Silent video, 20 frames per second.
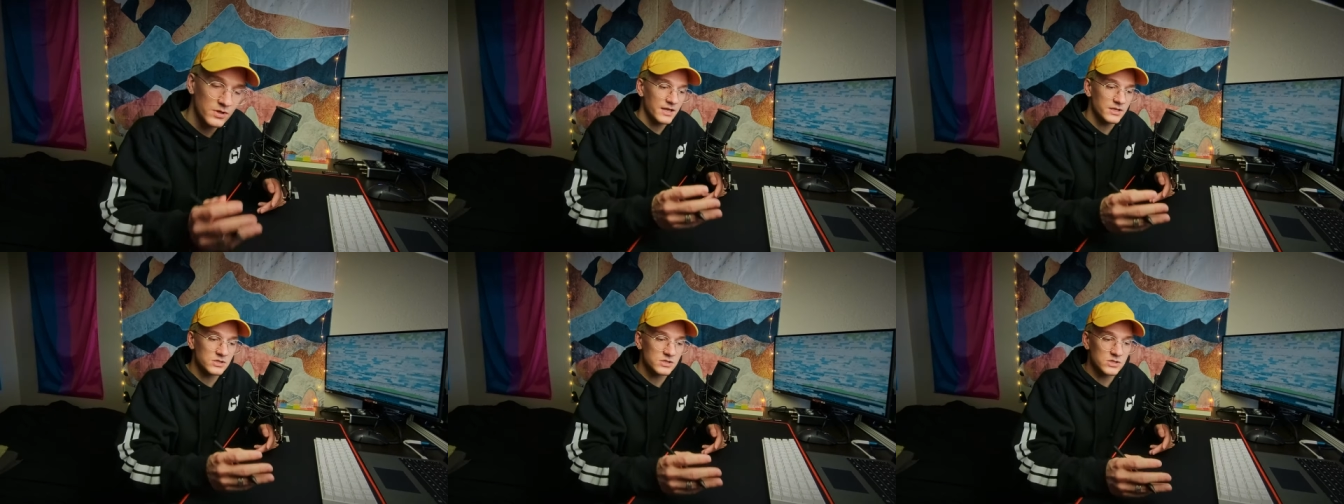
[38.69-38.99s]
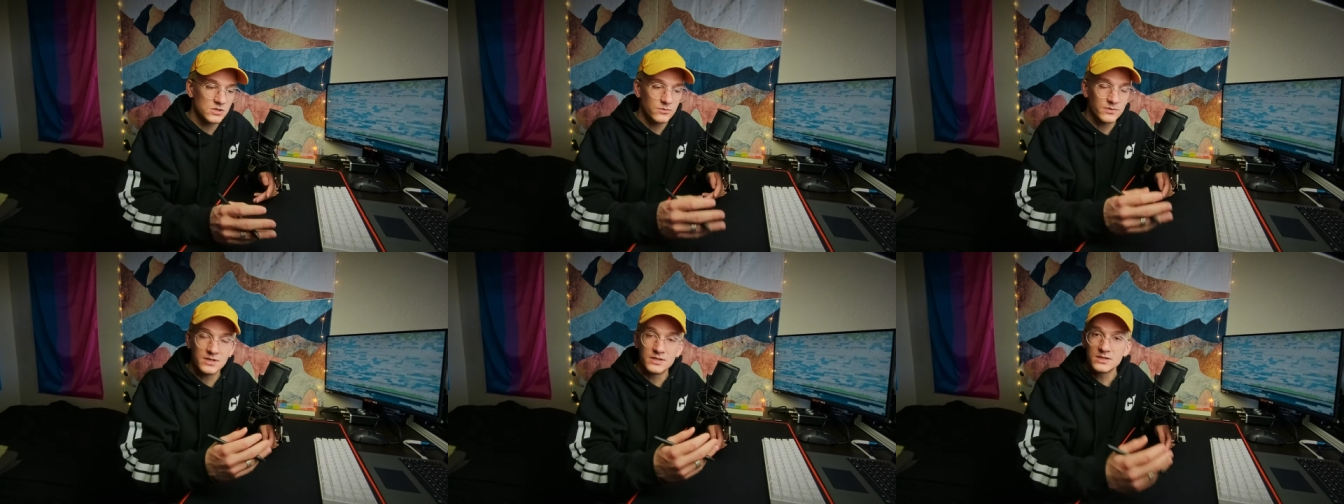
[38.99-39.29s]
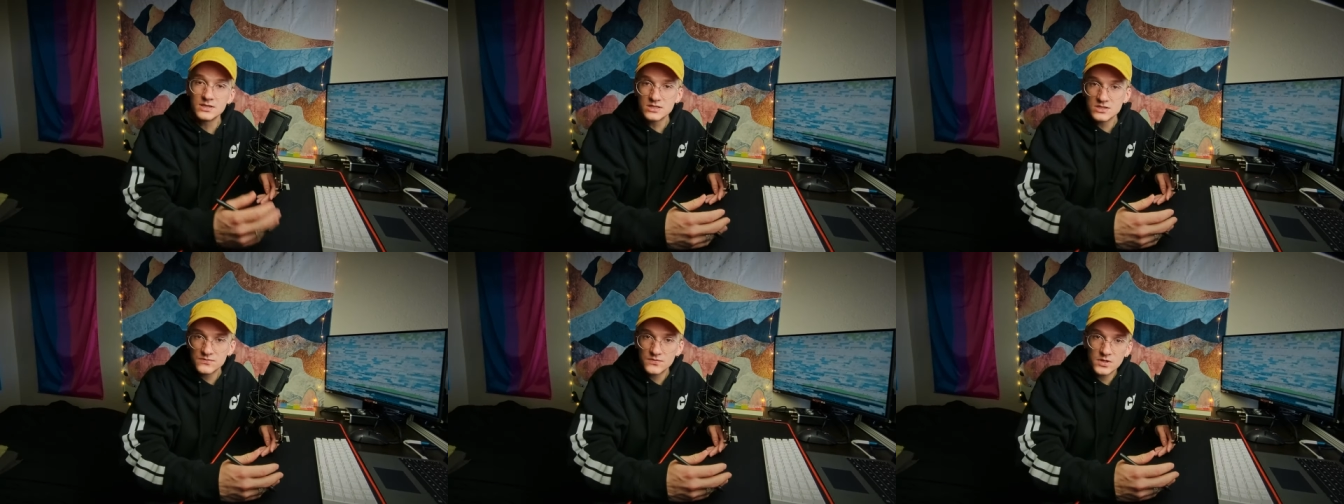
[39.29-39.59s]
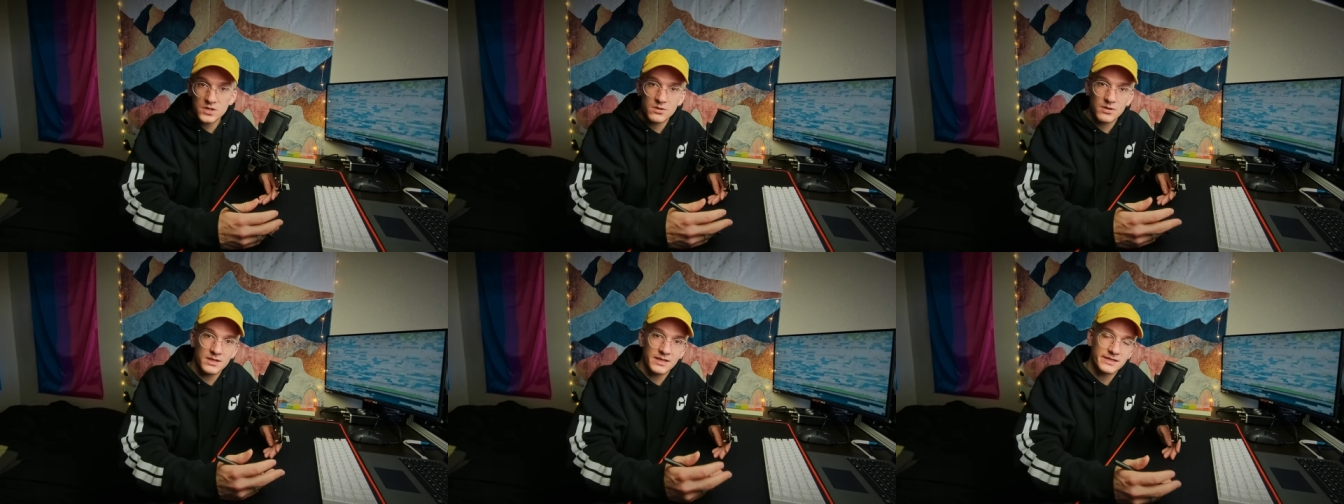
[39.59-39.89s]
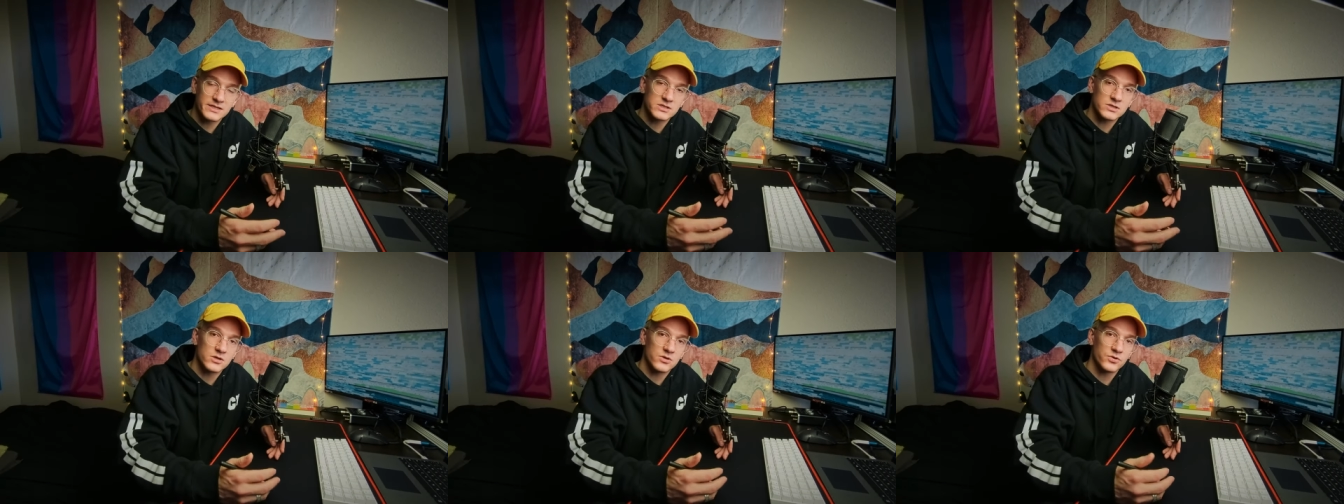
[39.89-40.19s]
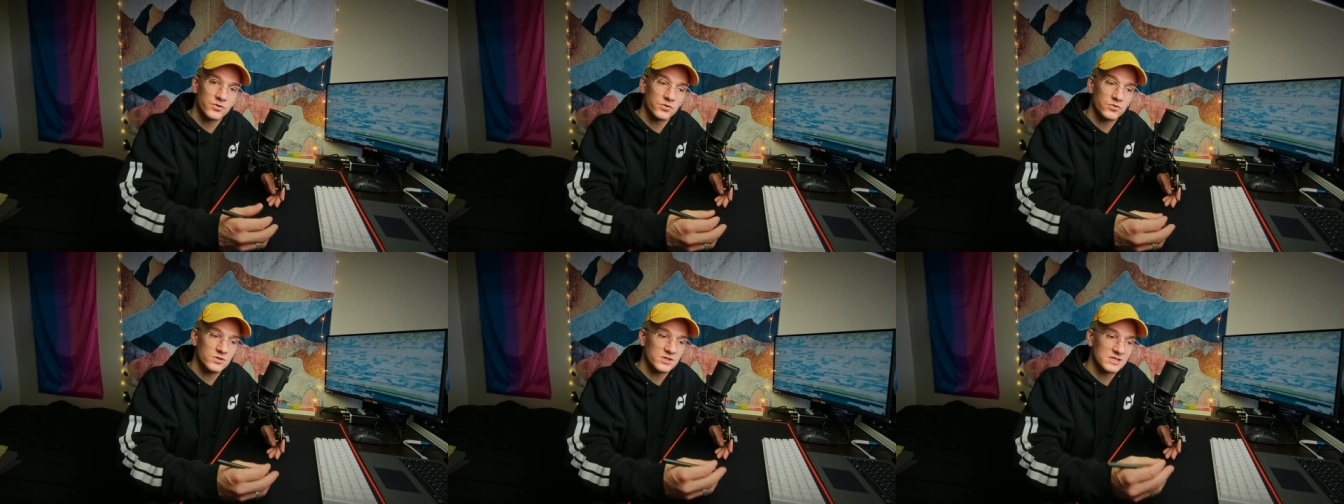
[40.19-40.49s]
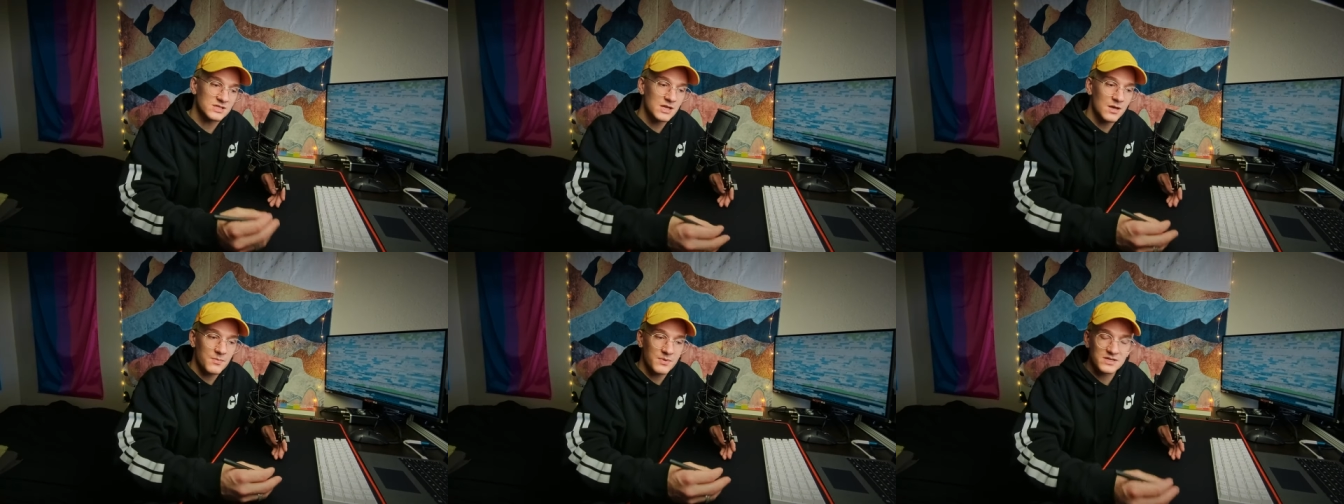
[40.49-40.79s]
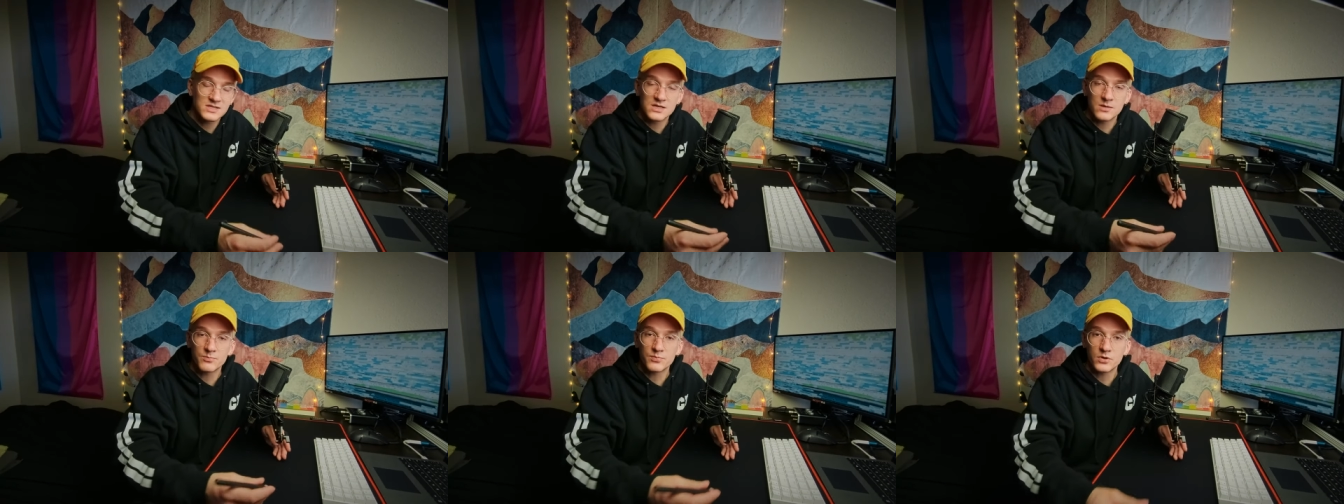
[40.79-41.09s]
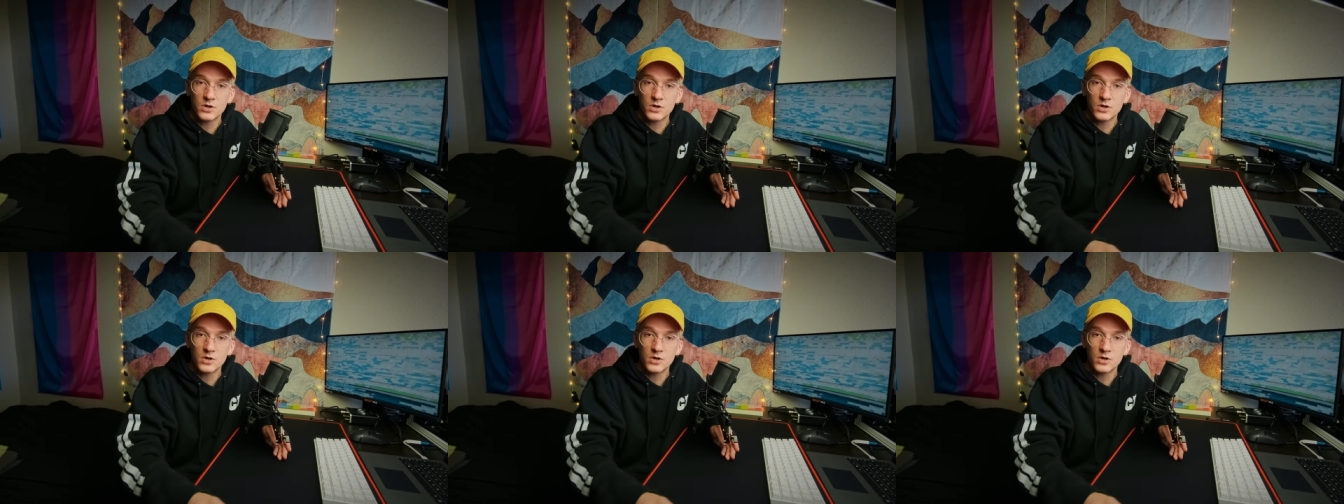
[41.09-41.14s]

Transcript: And so in this video I'd like to go through the step-by-step